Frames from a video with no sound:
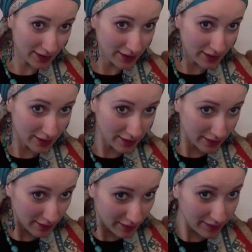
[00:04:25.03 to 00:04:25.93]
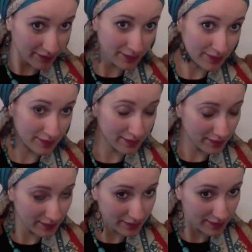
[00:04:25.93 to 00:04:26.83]

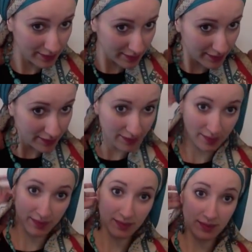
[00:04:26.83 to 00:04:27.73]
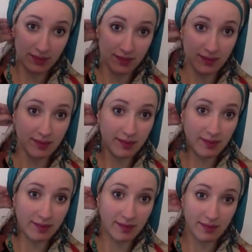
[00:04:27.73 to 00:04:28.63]

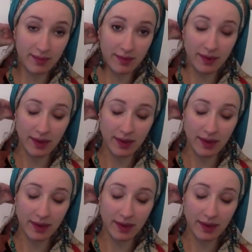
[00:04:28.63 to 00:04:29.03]
(silence)